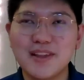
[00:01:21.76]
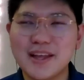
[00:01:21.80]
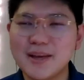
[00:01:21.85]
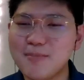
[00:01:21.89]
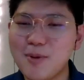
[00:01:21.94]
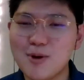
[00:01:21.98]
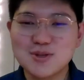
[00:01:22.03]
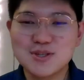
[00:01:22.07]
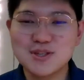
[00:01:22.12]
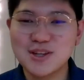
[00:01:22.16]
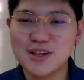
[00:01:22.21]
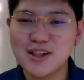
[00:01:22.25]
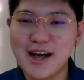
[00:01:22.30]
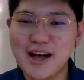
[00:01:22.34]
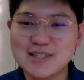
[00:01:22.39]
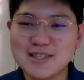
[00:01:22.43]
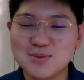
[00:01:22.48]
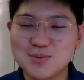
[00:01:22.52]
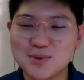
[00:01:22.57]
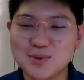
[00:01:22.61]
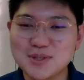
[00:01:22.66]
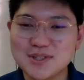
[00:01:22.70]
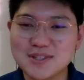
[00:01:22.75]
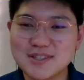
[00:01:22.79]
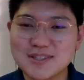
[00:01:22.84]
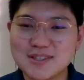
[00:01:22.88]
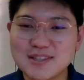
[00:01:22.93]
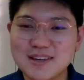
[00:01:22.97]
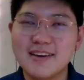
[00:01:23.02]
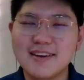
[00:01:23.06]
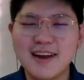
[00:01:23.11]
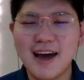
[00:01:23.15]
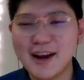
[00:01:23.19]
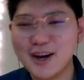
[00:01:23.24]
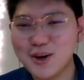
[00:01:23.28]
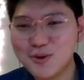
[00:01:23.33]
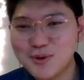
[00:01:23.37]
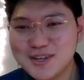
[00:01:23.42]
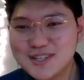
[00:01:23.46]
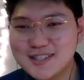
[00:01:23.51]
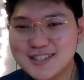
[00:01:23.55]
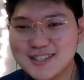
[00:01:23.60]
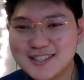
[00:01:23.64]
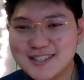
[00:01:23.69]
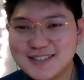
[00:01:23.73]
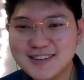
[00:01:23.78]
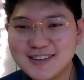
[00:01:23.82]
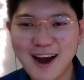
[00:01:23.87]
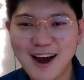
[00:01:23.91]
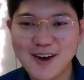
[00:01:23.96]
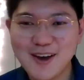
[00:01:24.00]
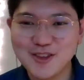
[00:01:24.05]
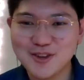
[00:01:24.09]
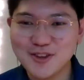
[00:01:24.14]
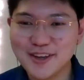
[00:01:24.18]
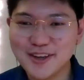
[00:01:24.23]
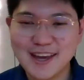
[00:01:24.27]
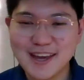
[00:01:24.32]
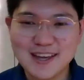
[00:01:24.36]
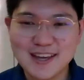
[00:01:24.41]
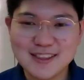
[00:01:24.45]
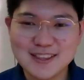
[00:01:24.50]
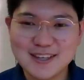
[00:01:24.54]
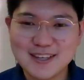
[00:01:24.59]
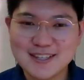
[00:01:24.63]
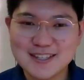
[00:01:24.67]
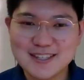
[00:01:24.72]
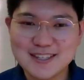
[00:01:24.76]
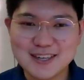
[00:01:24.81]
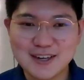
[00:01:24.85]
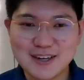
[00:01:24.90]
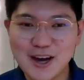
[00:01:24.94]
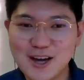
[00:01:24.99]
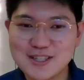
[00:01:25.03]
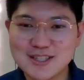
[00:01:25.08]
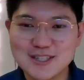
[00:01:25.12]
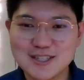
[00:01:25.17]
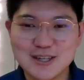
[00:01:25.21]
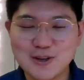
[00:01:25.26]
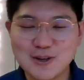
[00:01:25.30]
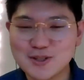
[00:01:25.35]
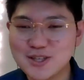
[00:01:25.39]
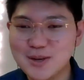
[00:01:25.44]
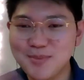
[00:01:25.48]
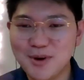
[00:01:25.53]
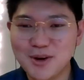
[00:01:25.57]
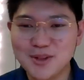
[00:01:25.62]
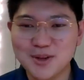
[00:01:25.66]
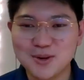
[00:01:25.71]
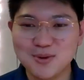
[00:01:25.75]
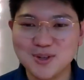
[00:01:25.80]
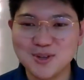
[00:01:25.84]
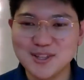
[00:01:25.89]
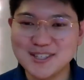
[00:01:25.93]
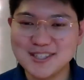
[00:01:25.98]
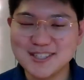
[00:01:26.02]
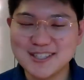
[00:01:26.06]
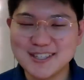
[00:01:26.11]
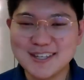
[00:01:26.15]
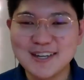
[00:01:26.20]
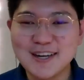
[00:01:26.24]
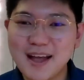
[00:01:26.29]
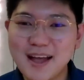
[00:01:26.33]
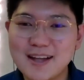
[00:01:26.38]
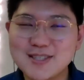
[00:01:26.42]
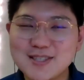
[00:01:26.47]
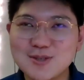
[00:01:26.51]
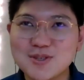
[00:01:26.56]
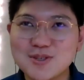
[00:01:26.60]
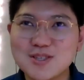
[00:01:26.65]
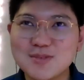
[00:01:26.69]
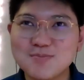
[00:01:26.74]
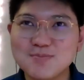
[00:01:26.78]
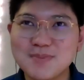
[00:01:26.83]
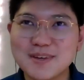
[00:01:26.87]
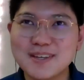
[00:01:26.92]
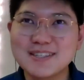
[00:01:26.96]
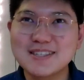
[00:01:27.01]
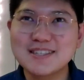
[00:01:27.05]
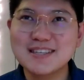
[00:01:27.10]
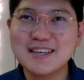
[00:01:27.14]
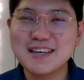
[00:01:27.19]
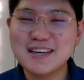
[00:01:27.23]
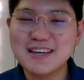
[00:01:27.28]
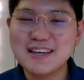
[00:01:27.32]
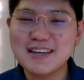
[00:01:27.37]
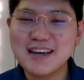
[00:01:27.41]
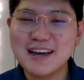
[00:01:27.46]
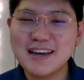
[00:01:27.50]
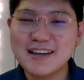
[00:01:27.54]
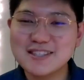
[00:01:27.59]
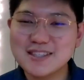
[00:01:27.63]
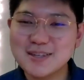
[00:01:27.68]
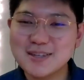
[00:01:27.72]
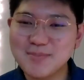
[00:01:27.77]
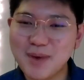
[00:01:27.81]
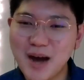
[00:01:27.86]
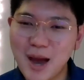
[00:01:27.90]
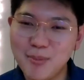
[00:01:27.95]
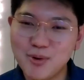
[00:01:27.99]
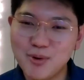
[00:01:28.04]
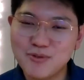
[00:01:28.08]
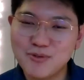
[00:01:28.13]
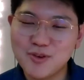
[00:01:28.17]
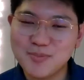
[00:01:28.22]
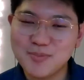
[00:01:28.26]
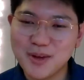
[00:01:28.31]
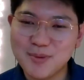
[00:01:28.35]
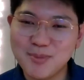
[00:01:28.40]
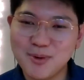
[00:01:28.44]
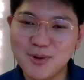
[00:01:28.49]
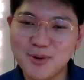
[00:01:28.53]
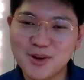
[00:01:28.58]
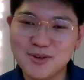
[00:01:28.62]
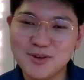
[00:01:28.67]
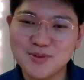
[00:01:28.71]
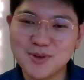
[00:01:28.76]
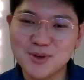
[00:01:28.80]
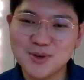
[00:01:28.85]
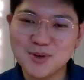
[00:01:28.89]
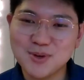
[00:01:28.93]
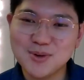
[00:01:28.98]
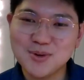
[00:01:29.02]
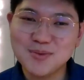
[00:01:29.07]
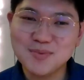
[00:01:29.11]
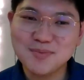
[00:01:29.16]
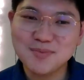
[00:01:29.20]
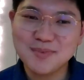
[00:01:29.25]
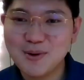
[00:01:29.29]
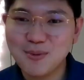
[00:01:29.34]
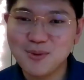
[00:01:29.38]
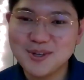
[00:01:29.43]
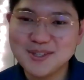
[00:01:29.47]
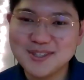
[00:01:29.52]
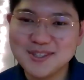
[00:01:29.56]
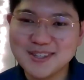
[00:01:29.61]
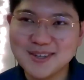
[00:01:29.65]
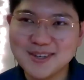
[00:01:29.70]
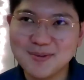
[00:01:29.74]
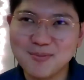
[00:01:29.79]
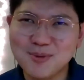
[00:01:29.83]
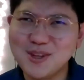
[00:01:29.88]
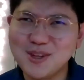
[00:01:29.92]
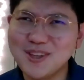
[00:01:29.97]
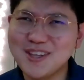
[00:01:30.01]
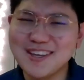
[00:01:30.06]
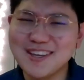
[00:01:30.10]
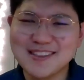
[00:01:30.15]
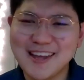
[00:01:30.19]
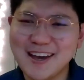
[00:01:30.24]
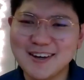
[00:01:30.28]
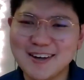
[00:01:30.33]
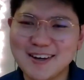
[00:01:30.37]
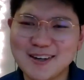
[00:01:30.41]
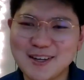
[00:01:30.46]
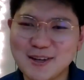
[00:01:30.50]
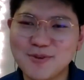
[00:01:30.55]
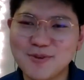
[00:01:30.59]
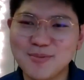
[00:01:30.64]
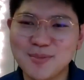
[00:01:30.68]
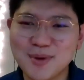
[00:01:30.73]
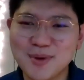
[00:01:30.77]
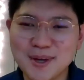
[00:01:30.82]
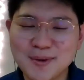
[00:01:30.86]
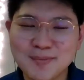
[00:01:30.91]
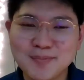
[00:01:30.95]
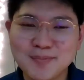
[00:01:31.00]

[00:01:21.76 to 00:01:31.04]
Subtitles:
most of the class was not Christian, either atheist, agnostic, or some other religion. And so just seeing, I guess, the Bible from their point of view was really enlightening for me.